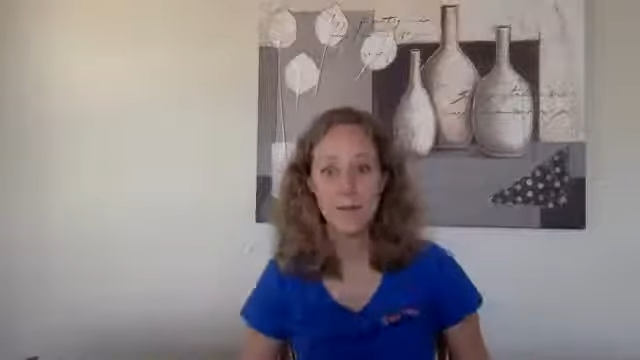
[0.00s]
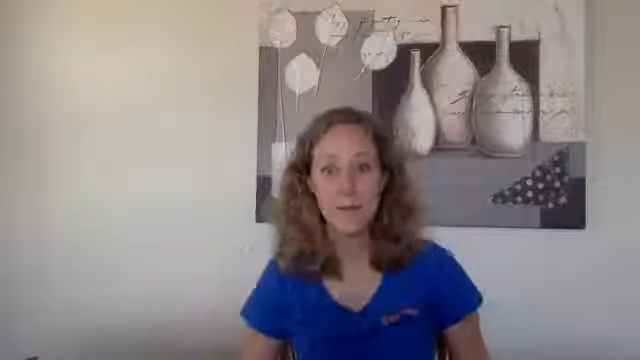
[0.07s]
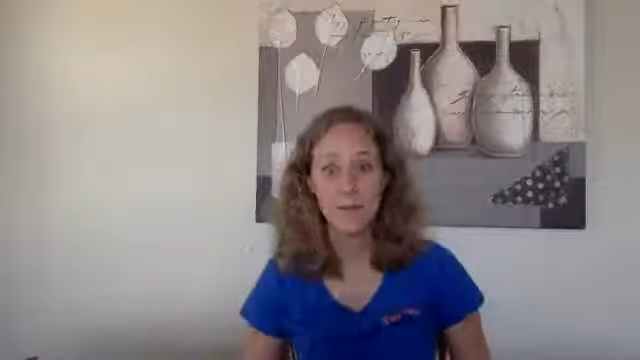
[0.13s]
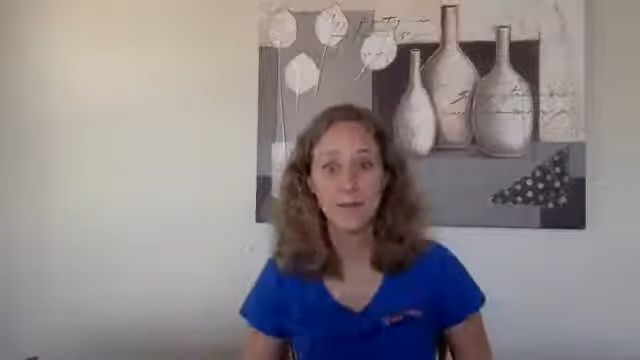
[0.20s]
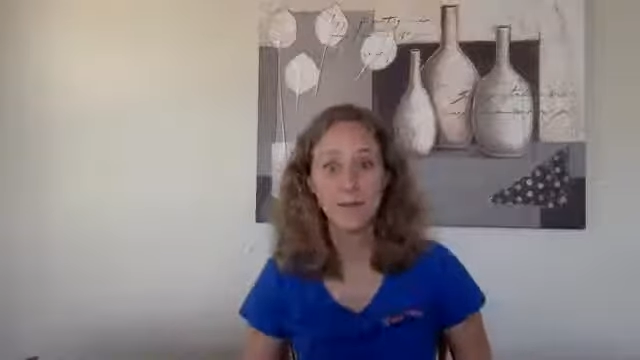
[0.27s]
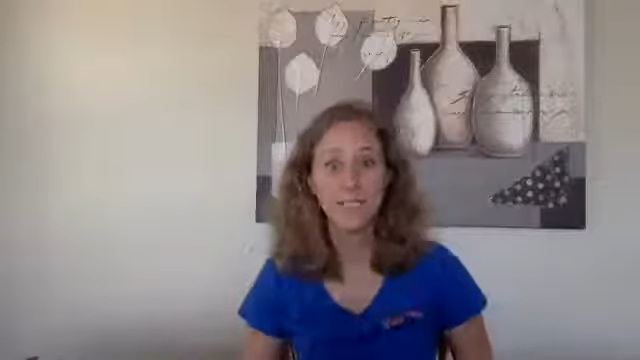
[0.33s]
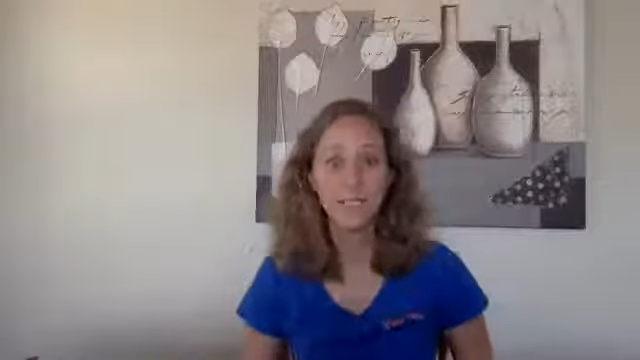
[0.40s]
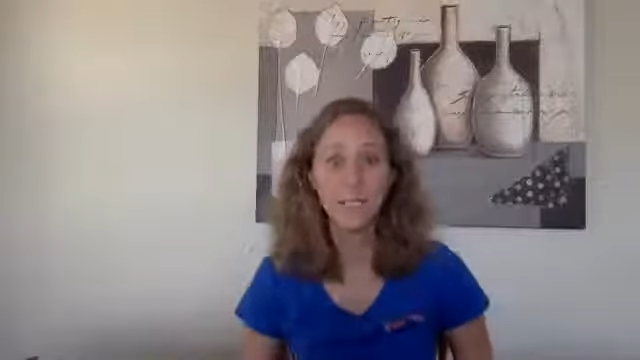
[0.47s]

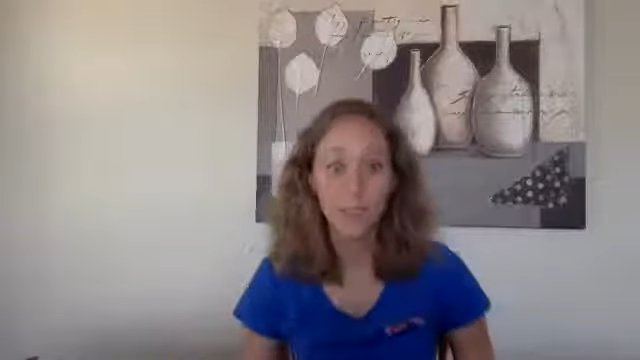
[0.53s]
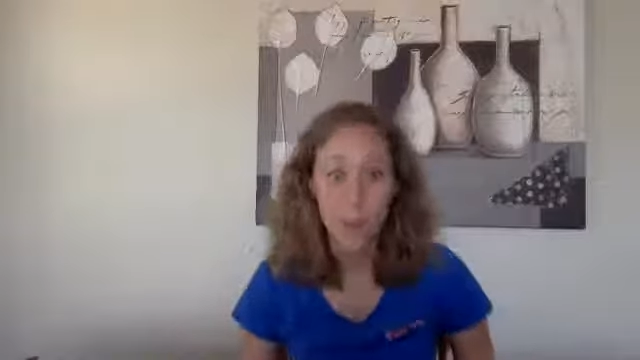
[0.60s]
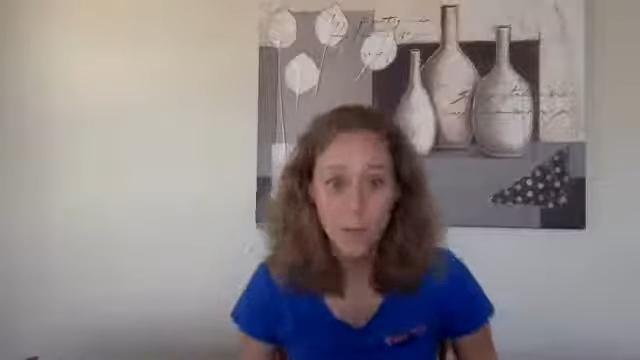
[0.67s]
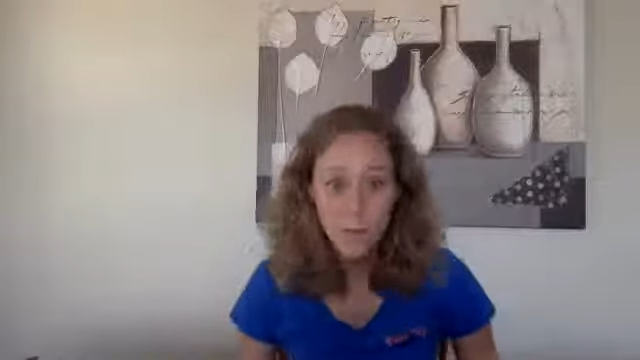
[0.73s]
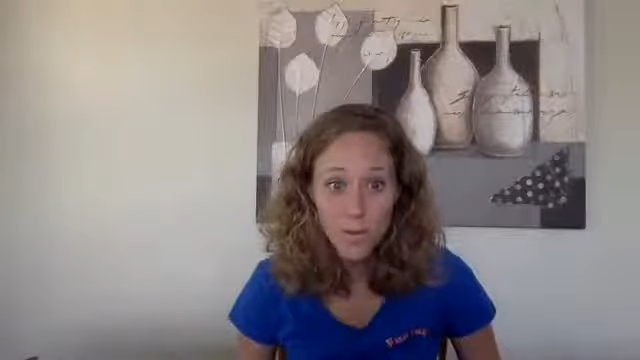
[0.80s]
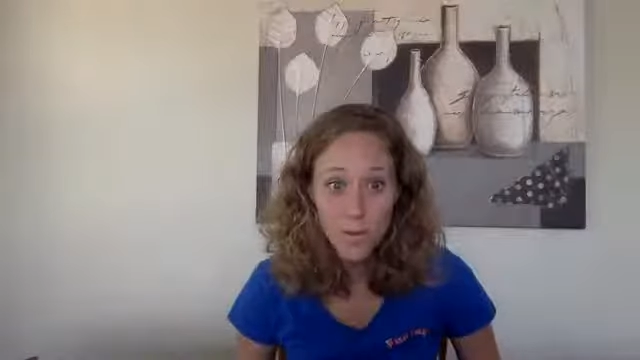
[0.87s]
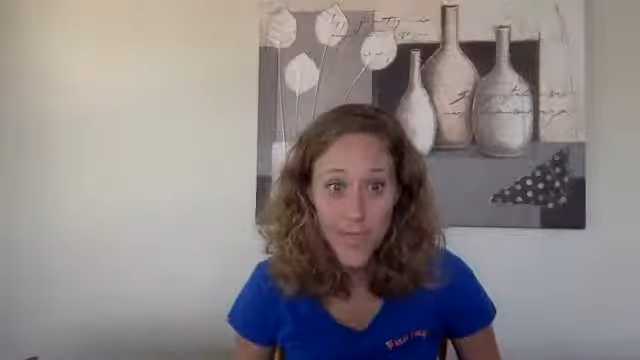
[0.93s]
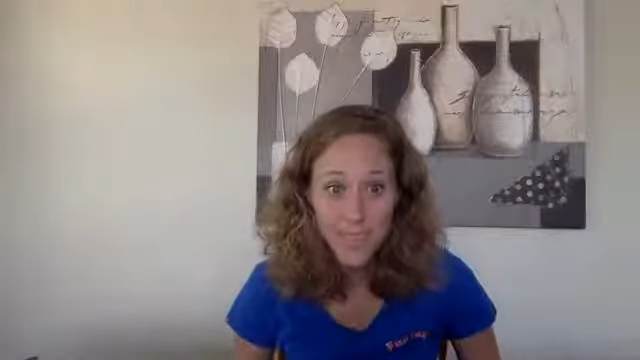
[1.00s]
That was
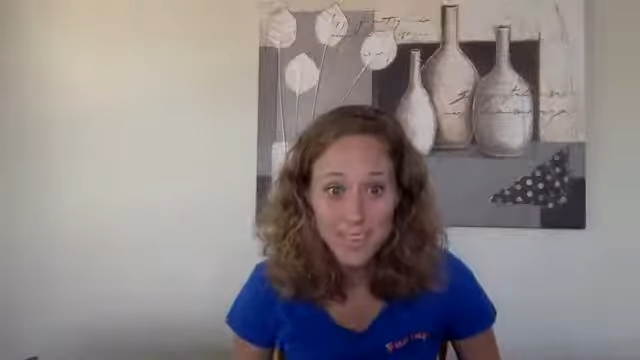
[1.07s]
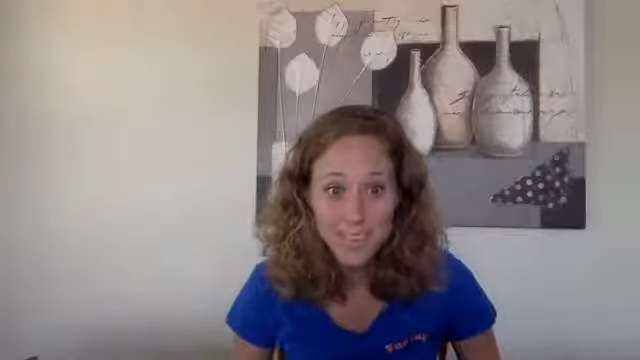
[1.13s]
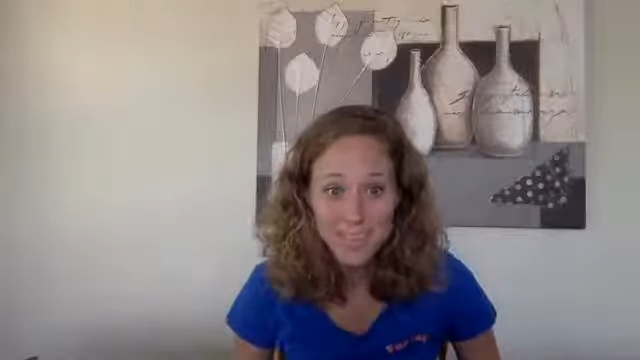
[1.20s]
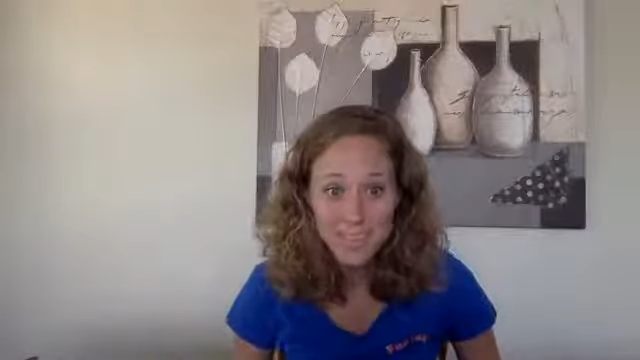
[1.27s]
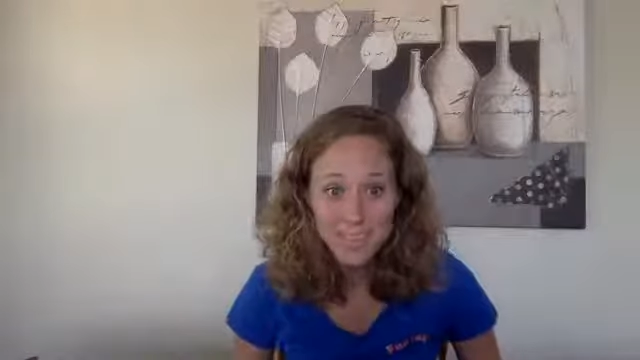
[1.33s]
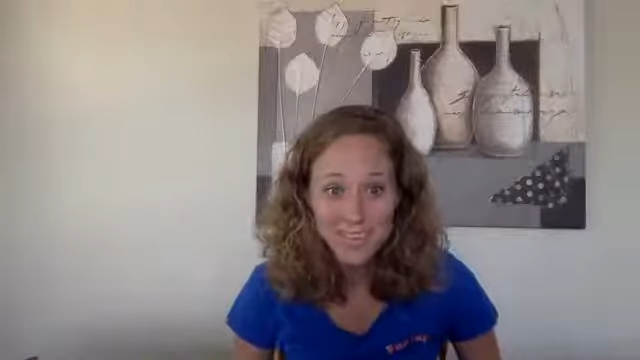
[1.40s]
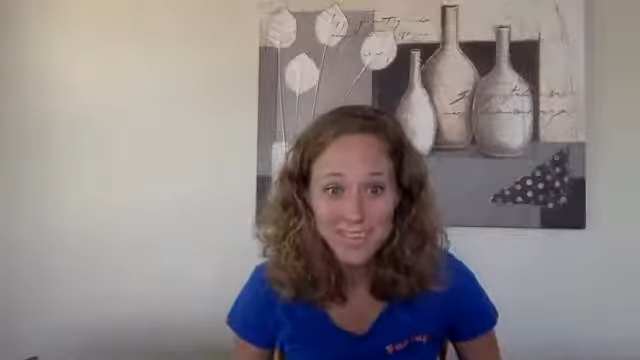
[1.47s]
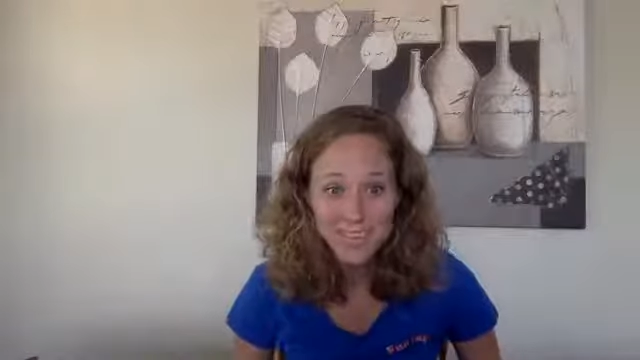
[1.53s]
so
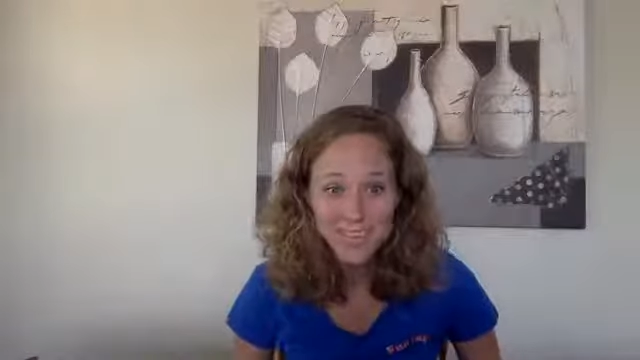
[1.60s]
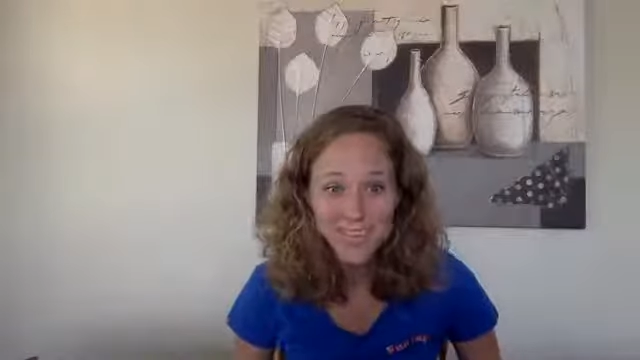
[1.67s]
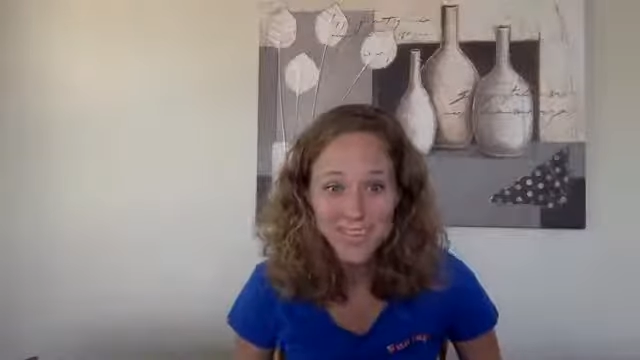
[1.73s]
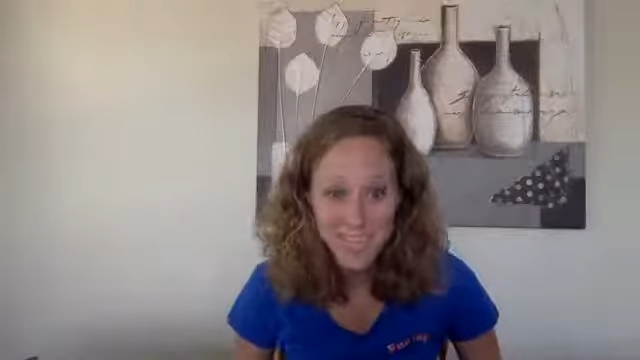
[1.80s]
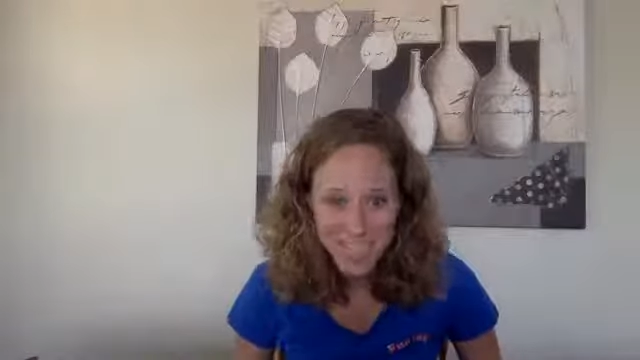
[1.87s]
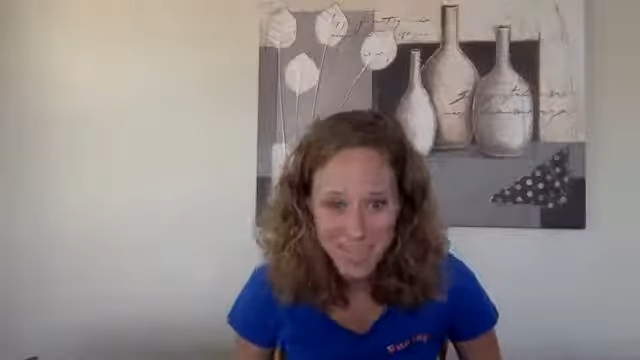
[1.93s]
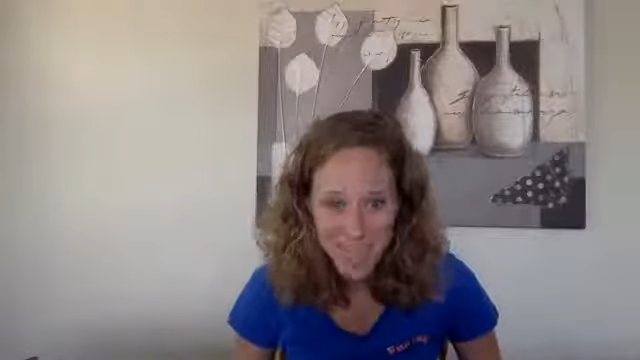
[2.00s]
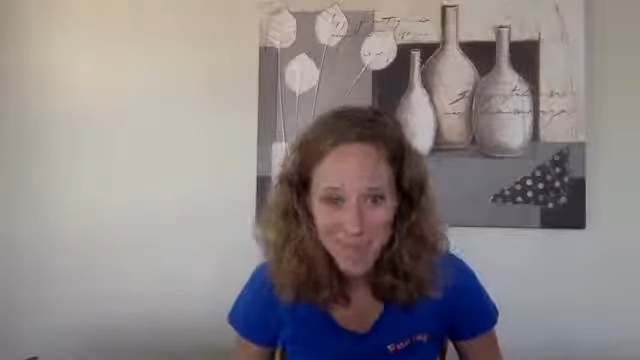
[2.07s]
fast.
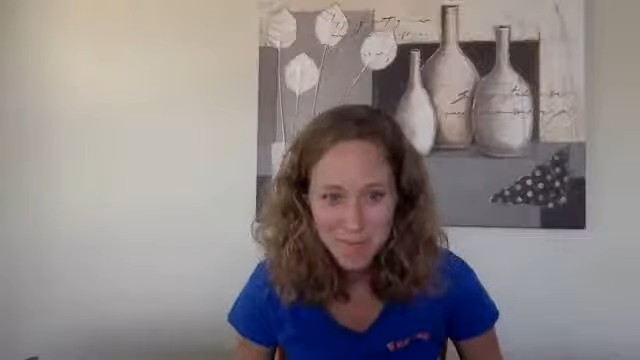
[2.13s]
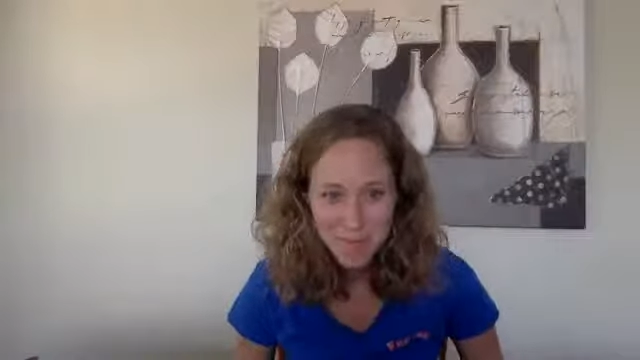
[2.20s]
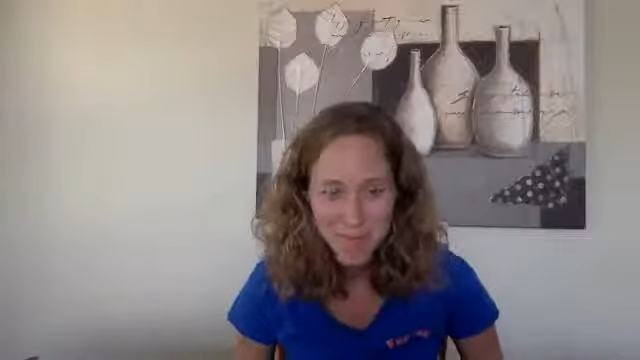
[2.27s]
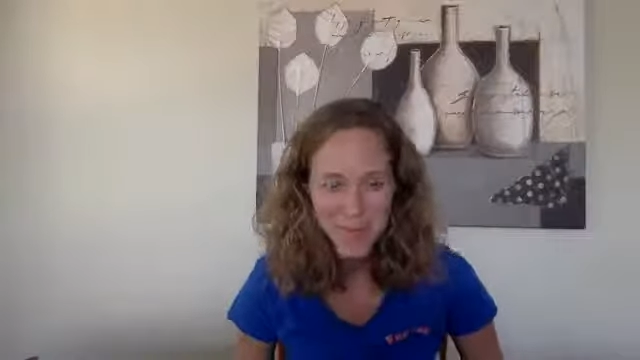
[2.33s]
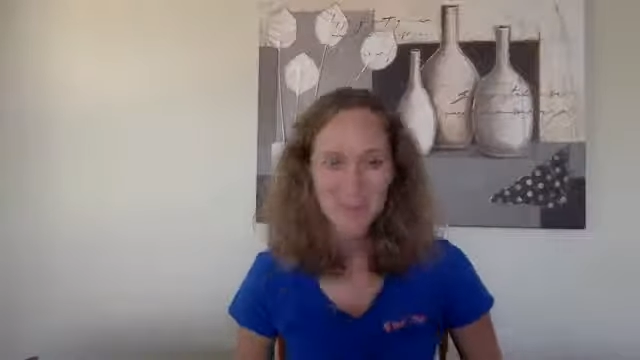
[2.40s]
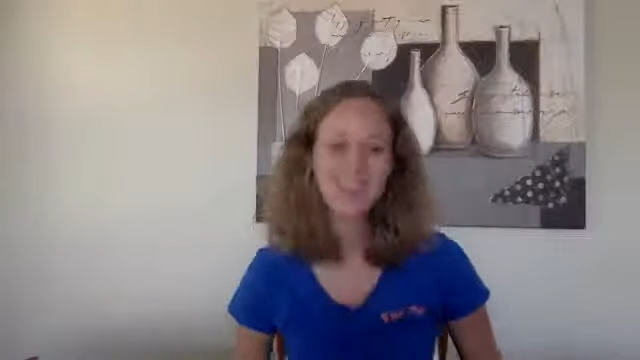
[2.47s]
Good job.